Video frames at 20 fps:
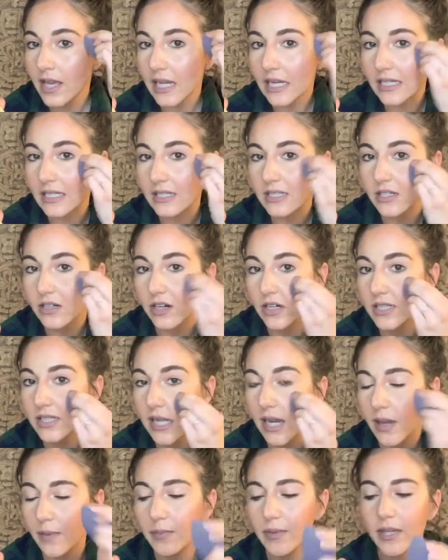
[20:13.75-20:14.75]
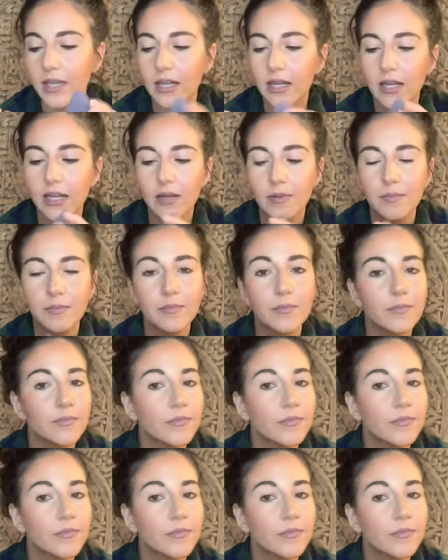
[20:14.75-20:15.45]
and start tapping it in.